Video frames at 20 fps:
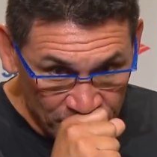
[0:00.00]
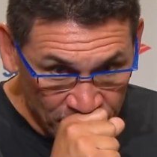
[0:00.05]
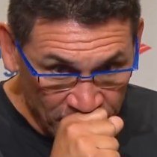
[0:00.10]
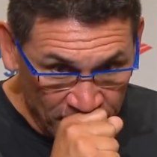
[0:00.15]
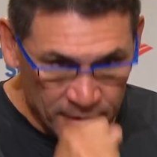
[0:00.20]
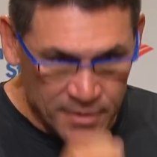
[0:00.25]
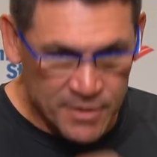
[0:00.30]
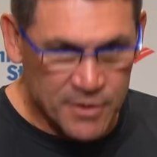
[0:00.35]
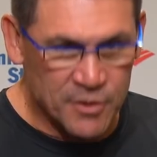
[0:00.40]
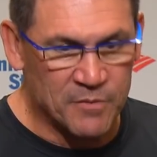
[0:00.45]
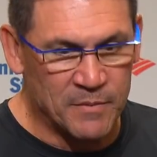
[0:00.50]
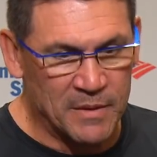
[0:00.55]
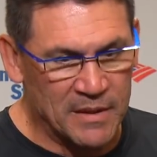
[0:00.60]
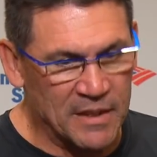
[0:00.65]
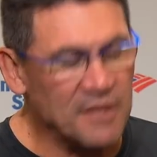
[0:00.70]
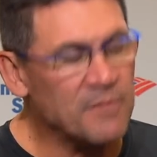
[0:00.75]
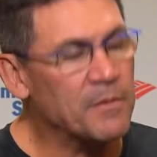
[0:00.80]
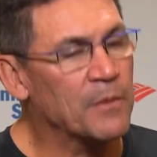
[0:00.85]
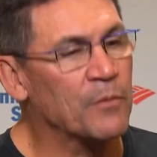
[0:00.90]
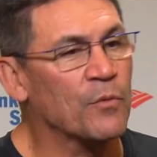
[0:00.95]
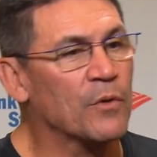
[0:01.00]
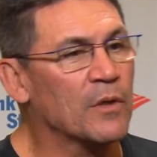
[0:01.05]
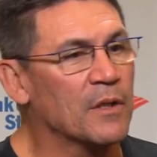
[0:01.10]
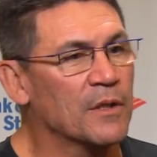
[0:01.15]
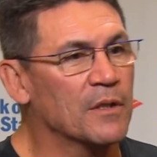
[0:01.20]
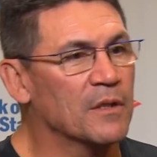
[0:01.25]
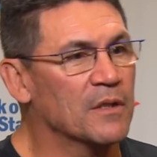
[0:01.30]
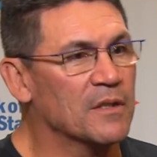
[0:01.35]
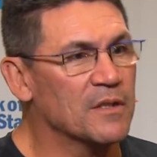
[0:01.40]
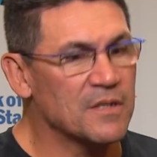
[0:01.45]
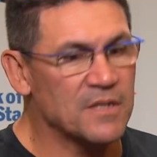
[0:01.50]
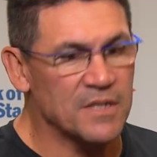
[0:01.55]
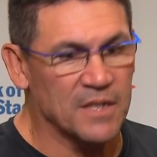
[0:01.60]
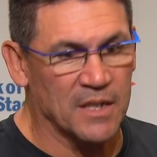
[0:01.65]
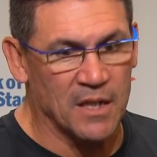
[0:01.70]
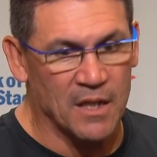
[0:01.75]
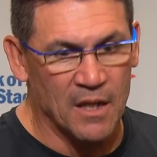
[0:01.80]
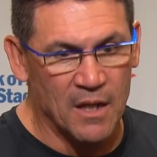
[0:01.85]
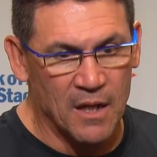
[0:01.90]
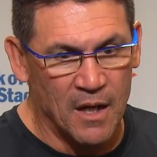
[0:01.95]
Excuse me. And that's been really good to
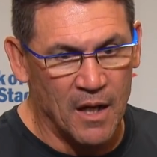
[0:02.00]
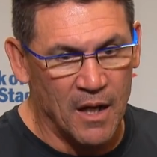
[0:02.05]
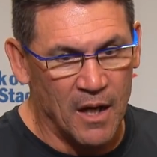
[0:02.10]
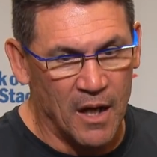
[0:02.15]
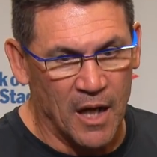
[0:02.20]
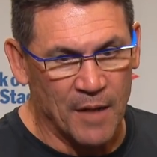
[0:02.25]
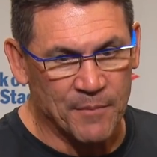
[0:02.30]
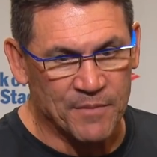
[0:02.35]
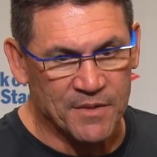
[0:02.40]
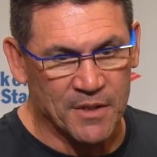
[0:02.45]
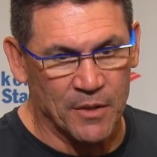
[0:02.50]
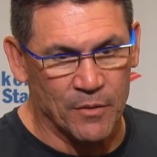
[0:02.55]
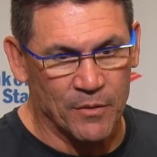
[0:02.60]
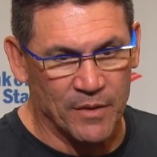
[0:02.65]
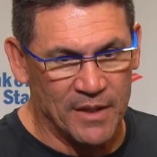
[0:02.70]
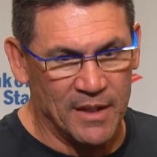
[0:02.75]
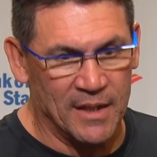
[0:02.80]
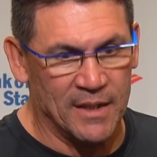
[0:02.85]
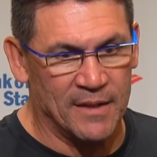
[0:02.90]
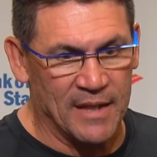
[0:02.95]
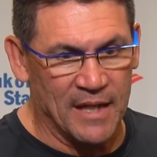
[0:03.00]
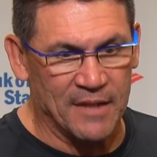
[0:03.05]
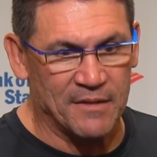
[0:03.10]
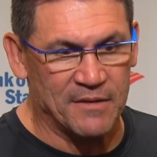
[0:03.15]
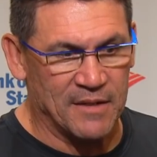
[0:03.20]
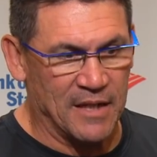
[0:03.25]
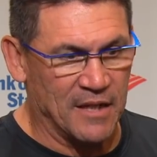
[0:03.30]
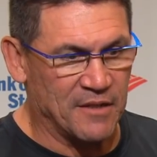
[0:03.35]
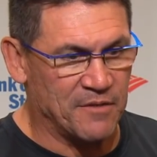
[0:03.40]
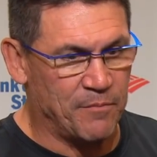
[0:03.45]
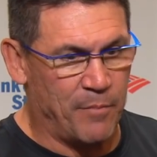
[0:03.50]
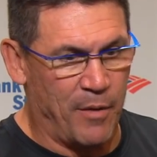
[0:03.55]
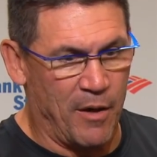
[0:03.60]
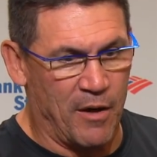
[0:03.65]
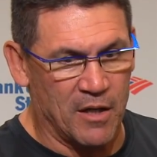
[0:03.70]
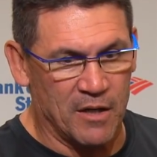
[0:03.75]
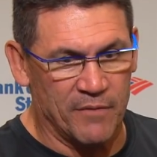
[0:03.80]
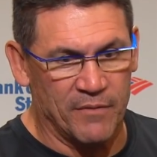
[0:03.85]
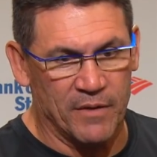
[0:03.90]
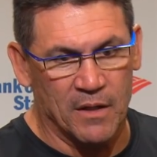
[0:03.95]
see. So again, that's
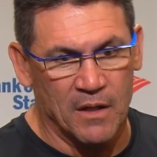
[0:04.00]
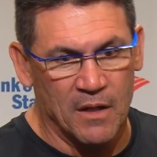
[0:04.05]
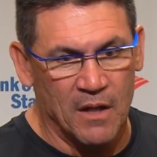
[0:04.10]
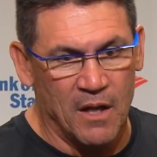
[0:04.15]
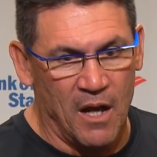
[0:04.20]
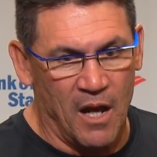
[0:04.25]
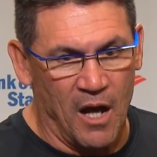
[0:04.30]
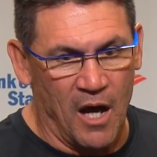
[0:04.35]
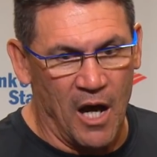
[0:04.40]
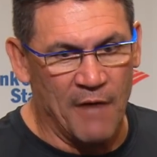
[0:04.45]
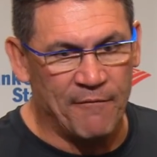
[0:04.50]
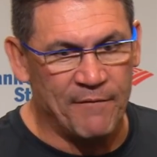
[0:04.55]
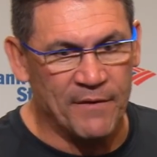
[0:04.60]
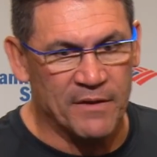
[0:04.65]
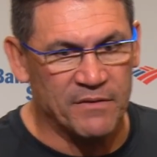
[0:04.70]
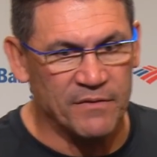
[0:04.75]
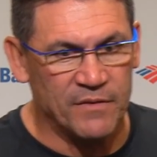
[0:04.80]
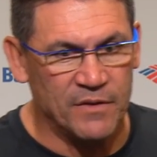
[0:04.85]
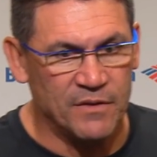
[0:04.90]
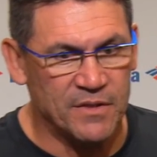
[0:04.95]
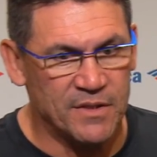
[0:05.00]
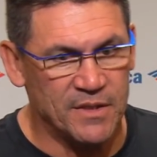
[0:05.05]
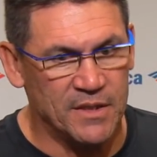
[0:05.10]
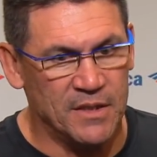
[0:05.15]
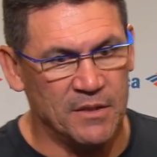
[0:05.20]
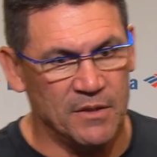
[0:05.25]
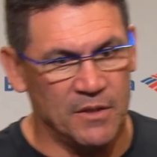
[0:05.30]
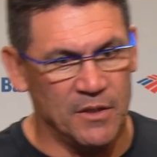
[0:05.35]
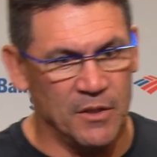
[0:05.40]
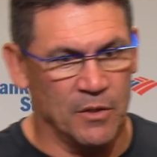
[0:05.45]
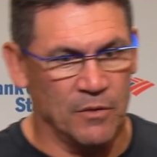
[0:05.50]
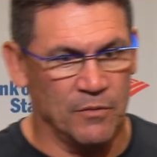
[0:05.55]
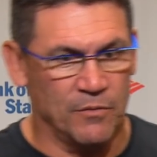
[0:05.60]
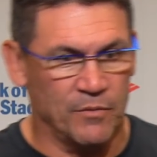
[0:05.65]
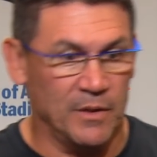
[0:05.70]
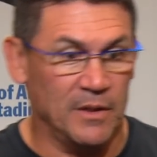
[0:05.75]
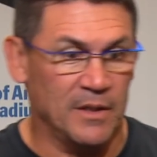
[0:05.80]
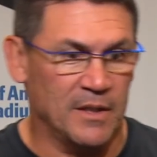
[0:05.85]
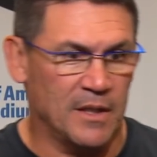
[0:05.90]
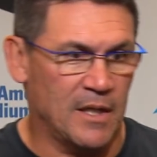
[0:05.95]
part of it. Offensively, you see
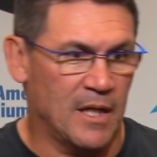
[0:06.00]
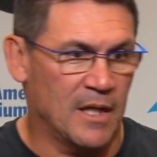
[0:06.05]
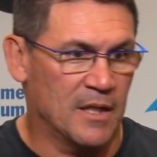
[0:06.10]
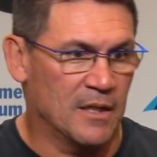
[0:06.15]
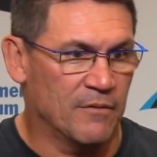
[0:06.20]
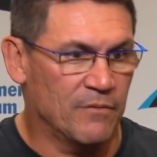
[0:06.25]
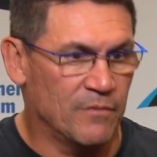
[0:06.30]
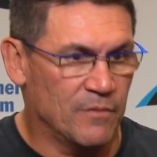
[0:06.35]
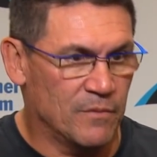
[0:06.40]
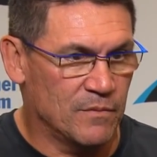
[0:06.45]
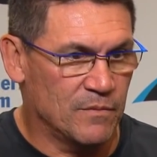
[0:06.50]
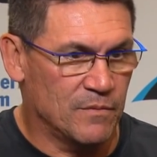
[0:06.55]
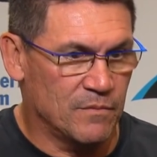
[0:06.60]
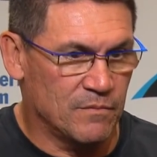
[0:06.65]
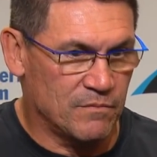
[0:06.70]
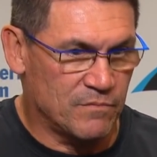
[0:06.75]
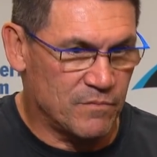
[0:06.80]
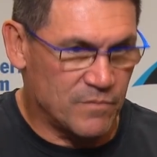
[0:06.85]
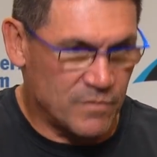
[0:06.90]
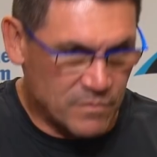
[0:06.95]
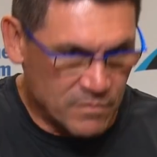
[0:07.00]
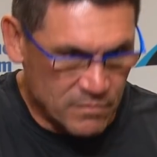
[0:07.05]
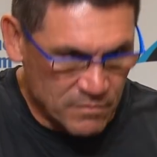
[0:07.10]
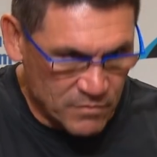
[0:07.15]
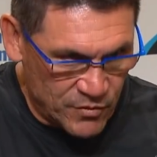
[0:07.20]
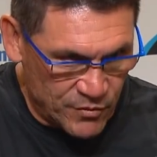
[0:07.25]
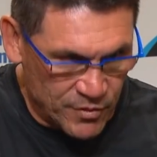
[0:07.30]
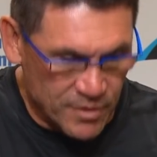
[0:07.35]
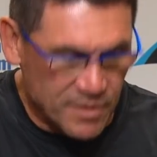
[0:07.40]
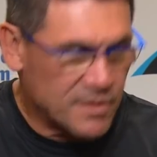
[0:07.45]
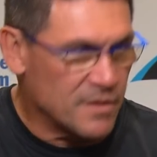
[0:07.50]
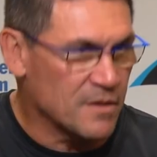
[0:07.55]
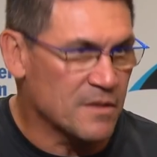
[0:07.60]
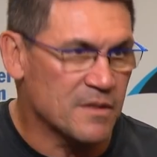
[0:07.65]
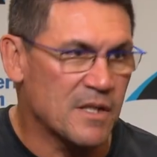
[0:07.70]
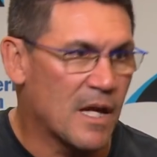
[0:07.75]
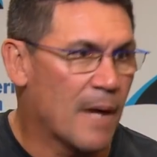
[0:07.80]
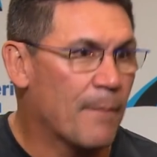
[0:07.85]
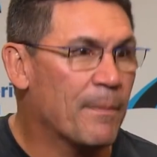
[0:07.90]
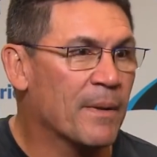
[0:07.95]
really kind of Christian
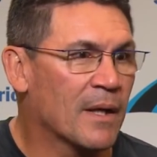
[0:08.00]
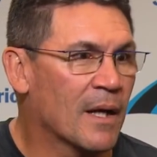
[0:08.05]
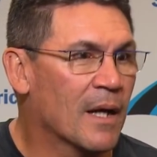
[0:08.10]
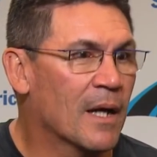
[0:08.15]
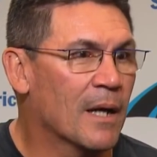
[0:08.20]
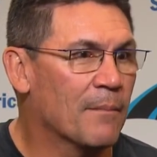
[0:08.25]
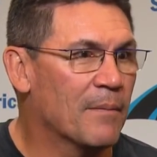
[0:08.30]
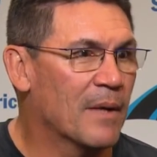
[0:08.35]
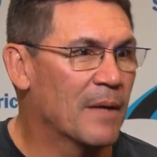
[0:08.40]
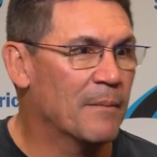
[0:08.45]
stepping up.